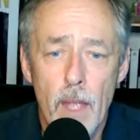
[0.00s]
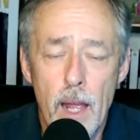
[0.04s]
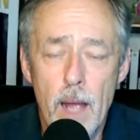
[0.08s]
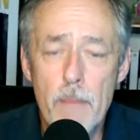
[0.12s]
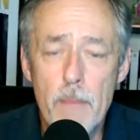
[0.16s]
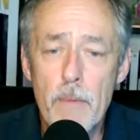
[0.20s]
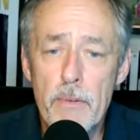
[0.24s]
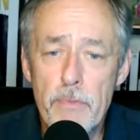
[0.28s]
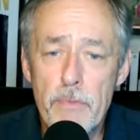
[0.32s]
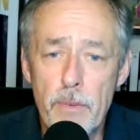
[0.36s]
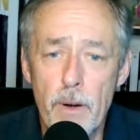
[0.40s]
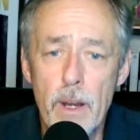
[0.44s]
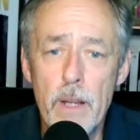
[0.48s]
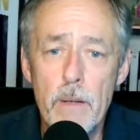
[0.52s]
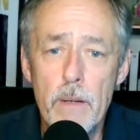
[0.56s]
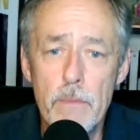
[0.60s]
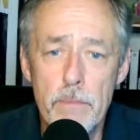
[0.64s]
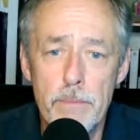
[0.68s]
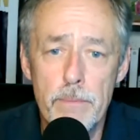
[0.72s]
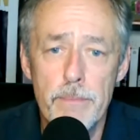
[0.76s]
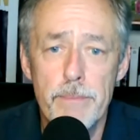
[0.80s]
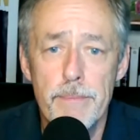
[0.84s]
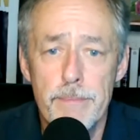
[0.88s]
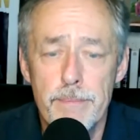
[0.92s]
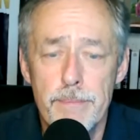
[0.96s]
I'm
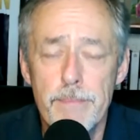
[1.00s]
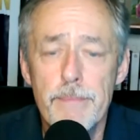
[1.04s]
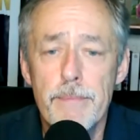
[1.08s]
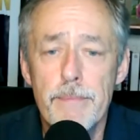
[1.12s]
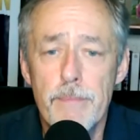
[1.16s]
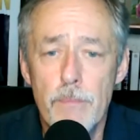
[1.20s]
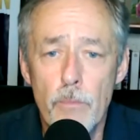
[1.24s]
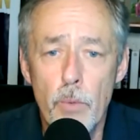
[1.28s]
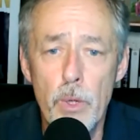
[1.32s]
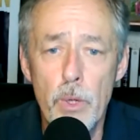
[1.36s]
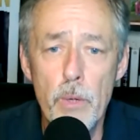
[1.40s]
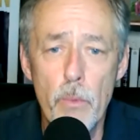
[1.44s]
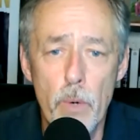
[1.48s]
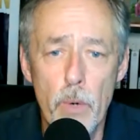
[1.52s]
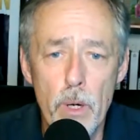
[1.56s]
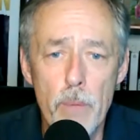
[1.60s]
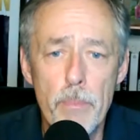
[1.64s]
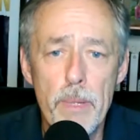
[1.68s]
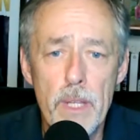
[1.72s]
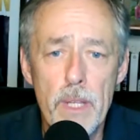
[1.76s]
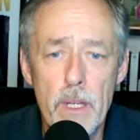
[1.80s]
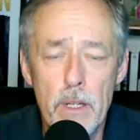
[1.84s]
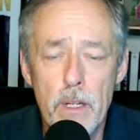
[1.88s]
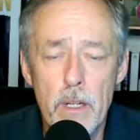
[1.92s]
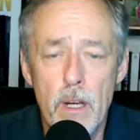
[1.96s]
afraid we will
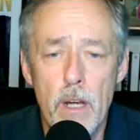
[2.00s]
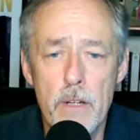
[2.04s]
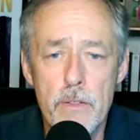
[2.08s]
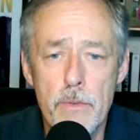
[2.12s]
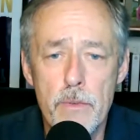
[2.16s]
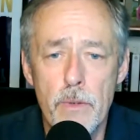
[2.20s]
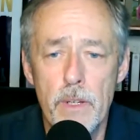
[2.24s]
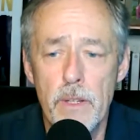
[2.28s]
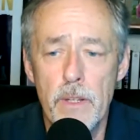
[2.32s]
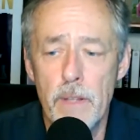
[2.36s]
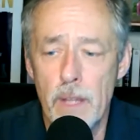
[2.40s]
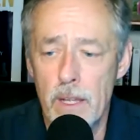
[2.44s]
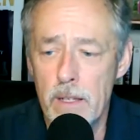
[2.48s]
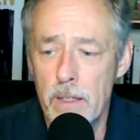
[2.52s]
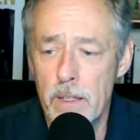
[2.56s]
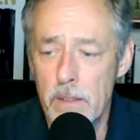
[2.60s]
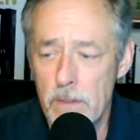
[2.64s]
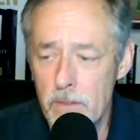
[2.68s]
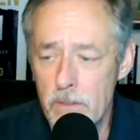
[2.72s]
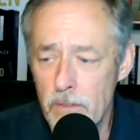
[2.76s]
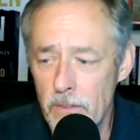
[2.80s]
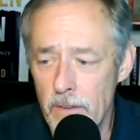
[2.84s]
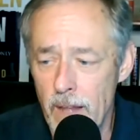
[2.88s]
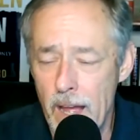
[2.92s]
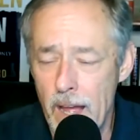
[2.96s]
be a country that
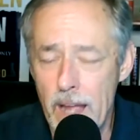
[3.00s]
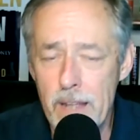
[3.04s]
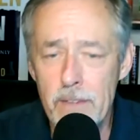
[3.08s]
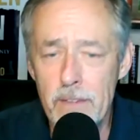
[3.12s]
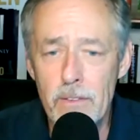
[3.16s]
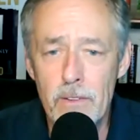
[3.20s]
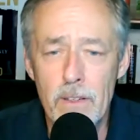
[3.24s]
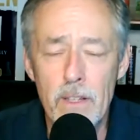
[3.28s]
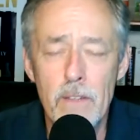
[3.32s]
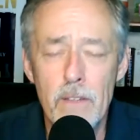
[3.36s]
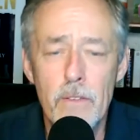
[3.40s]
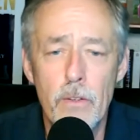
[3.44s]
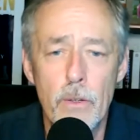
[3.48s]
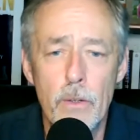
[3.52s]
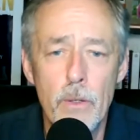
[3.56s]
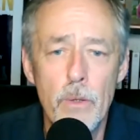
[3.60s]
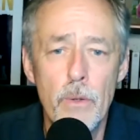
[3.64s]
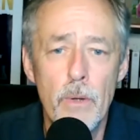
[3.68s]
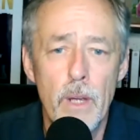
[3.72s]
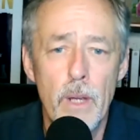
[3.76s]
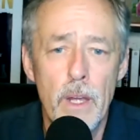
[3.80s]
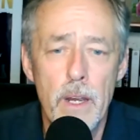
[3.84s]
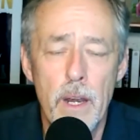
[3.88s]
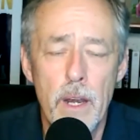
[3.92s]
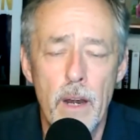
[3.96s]
slides
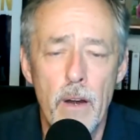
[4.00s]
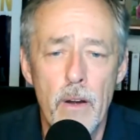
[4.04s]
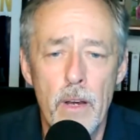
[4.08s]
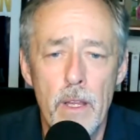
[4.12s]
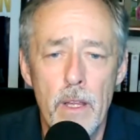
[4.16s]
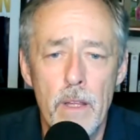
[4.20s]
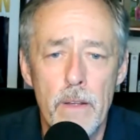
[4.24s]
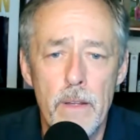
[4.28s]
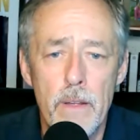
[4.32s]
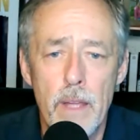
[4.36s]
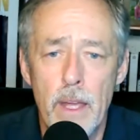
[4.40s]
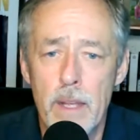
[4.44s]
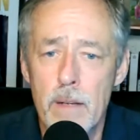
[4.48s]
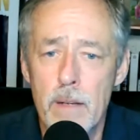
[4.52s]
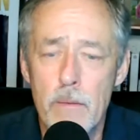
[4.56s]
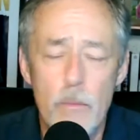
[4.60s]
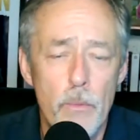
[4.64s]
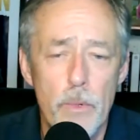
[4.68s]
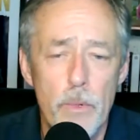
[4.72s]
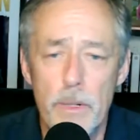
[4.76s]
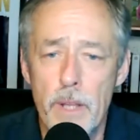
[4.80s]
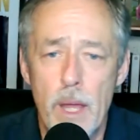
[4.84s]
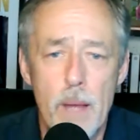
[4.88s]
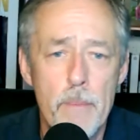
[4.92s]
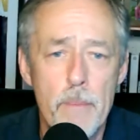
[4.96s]
into an area that
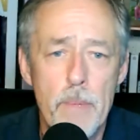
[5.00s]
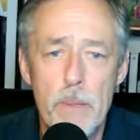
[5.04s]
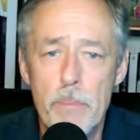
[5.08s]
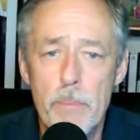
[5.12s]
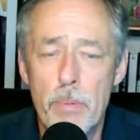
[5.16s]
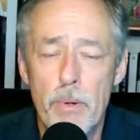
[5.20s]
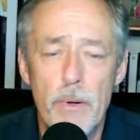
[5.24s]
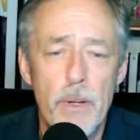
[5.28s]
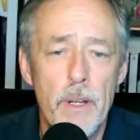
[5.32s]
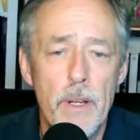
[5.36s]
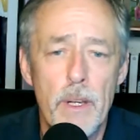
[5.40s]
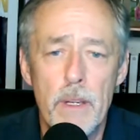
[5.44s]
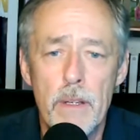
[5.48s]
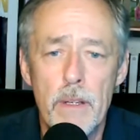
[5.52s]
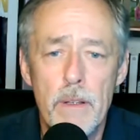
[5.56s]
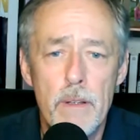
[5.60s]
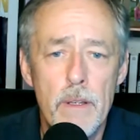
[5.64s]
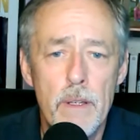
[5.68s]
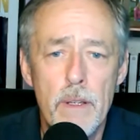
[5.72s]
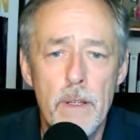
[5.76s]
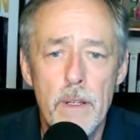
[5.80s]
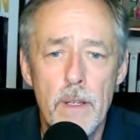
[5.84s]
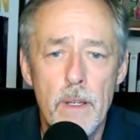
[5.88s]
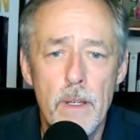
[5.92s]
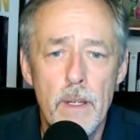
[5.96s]
will not be pretty.
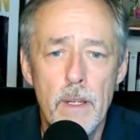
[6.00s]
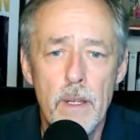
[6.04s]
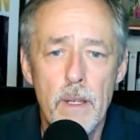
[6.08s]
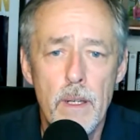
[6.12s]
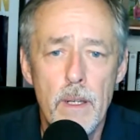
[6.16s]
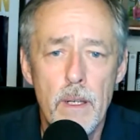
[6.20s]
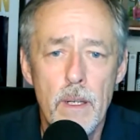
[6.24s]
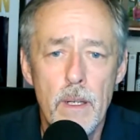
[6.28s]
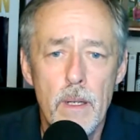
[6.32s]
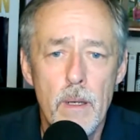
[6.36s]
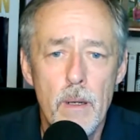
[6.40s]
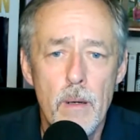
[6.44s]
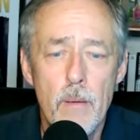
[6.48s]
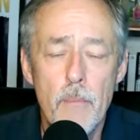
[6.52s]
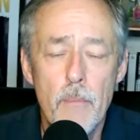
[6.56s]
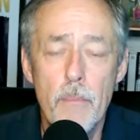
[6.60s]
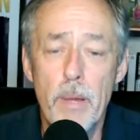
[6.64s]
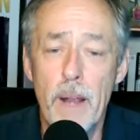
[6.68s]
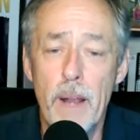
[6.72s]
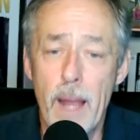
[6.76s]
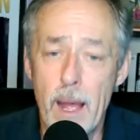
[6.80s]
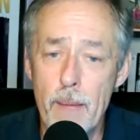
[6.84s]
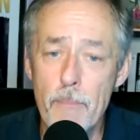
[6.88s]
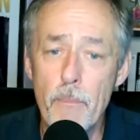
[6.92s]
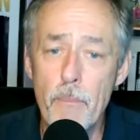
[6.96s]

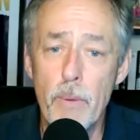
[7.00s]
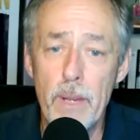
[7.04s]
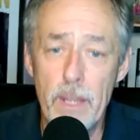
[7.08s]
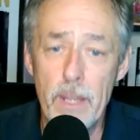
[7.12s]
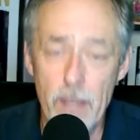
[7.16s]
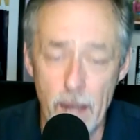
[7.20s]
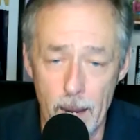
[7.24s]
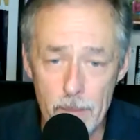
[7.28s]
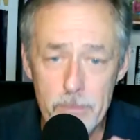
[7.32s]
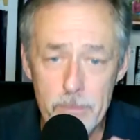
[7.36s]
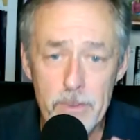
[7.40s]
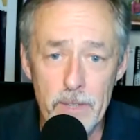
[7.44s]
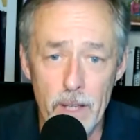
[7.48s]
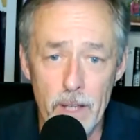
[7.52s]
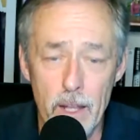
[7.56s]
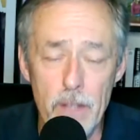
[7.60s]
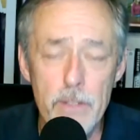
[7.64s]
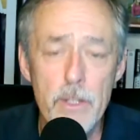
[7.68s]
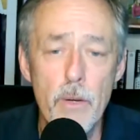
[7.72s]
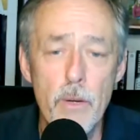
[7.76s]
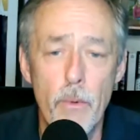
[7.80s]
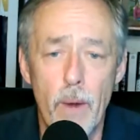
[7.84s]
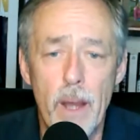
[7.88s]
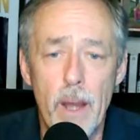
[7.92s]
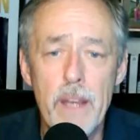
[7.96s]
But I'm
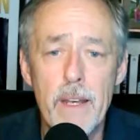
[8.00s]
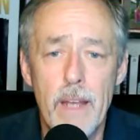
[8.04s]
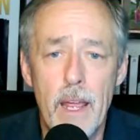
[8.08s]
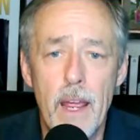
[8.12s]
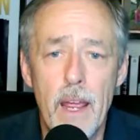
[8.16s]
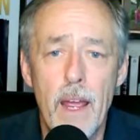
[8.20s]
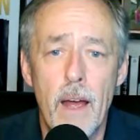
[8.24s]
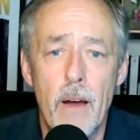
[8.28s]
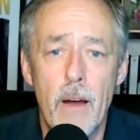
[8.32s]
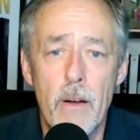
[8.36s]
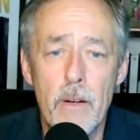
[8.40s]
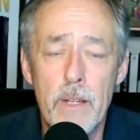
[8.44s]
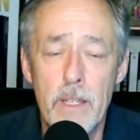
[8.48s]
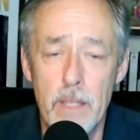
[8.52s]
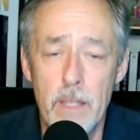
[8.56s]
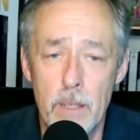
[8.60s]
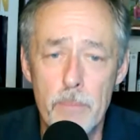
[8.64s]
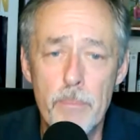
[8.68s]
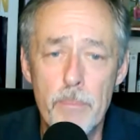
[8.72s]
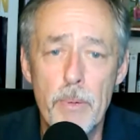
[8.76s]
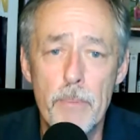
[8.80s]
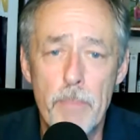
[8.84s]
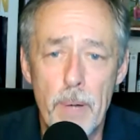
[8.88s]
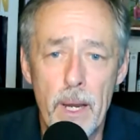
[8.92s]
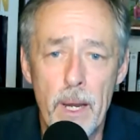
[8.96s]
telling you right now,
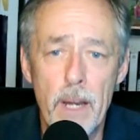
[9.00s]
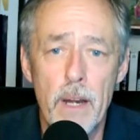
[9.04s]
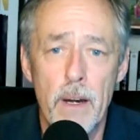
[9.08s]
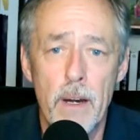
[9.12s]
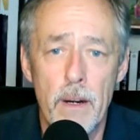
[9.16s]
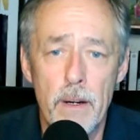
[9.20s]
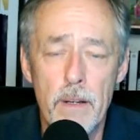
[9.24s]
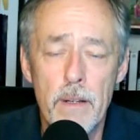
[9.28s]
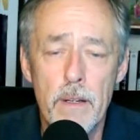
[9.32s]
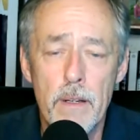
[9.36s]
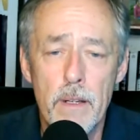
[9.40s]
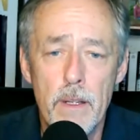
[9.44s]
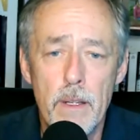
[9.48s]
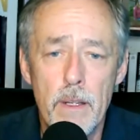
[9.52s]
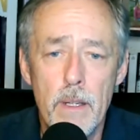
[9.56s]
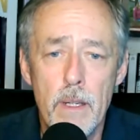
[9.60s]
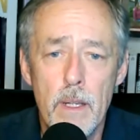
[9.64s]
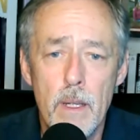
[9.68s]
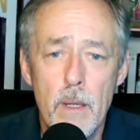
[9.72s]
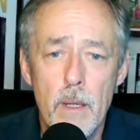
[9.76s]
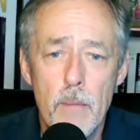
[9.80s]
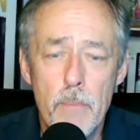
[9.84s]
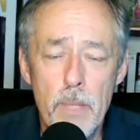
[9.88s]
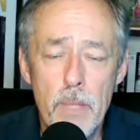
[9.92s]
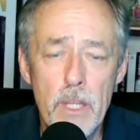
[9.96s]
get prepared,
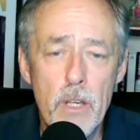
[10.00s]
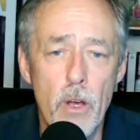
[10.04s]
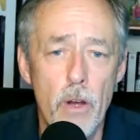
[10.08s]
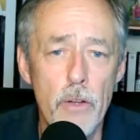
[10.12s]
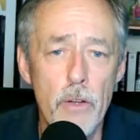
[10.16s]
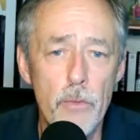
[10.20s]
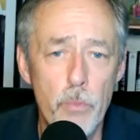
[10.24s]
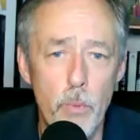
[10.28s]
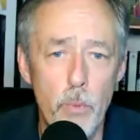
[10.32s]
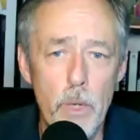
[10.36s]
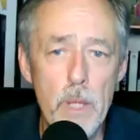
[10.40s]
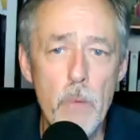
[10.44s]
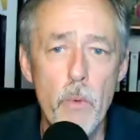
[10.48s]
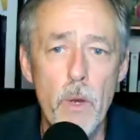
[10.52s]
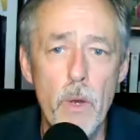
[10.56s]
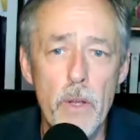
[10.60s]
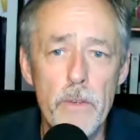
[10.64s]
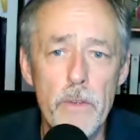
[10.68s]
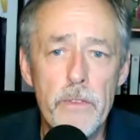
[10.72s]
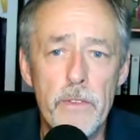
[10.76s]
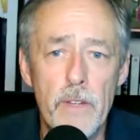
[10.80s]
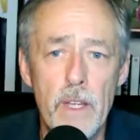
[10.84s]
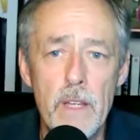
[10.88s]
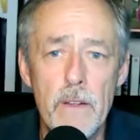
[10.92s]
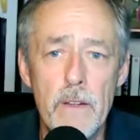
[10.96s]
because we
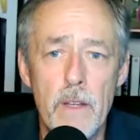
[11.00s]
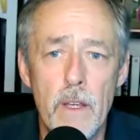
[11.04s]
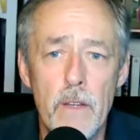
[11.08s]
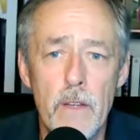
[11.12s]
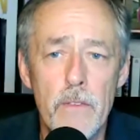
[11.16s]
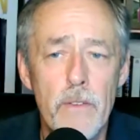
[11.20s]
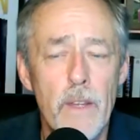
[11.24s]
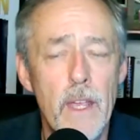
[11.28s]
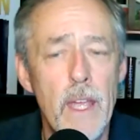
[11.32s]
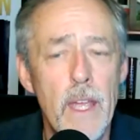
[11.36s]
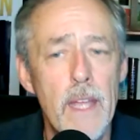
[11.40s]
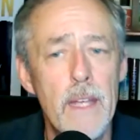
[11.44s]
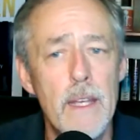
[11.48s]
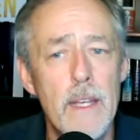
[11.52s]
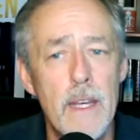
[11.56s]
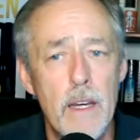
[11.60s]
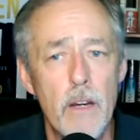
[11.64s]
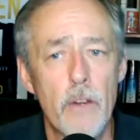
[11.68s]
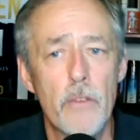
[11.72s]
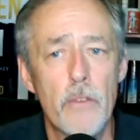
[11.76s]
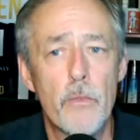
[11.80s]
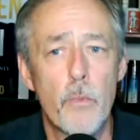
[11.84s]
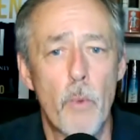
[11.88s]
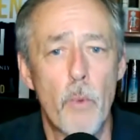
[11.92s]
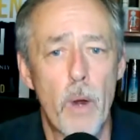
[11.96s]
will see this. And
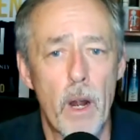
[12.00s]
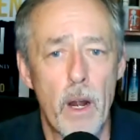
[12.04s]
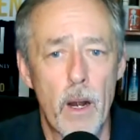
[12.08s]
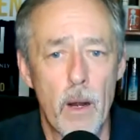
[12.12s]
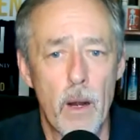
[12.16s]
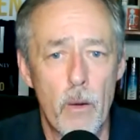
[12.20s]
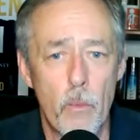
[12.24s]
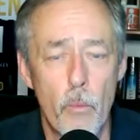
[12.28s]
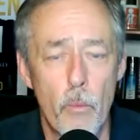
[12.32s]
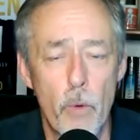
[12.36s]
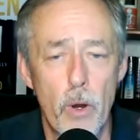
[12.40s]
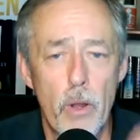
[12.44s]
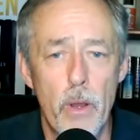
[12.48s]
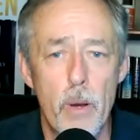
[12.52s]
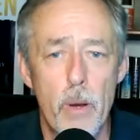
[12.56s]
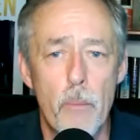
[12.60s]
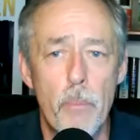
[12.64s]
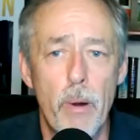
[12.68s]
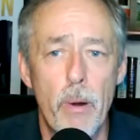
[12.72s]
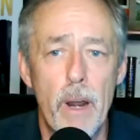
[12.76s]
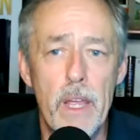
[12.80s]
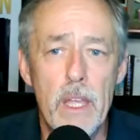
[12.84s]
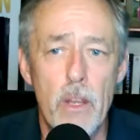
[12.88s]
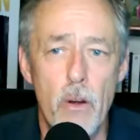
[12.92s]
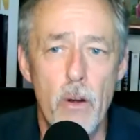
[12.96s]
here's where we're going to
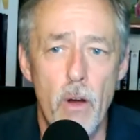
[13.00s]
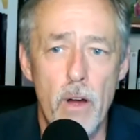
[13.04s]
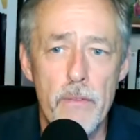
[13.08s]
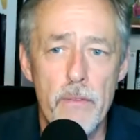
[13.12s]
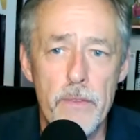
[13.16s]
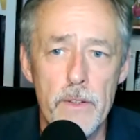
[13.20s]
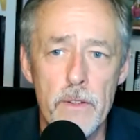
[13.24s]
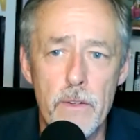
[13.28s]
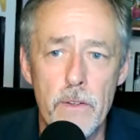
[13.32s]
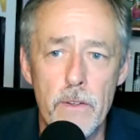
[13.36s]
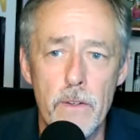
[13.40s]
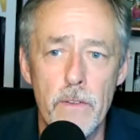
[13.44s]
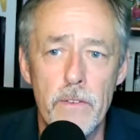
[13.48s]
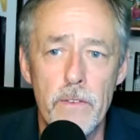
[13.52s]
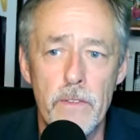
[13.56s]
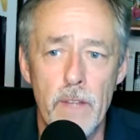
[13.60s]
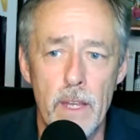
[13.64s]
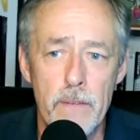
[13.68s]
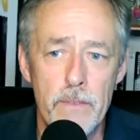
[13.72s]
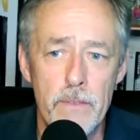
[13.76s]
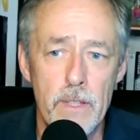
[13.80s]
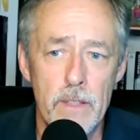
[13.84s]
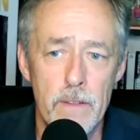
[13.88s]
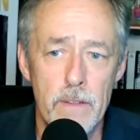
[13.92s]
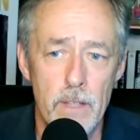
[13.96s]
break it off into the
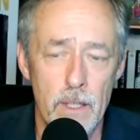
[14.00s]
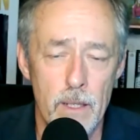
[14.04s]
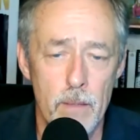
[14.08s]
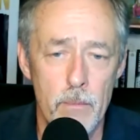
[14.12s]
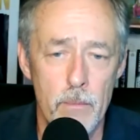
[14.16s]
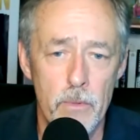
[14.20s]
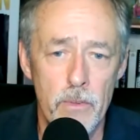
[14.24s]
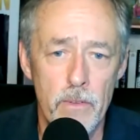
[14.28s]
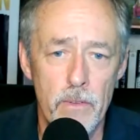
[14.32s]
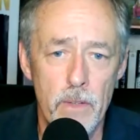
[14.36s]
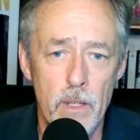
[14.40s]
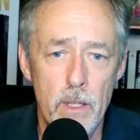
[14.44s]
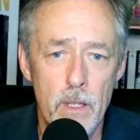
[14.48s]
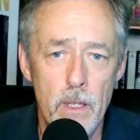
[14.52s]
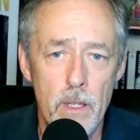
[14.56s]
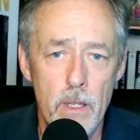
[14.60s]
safety teams.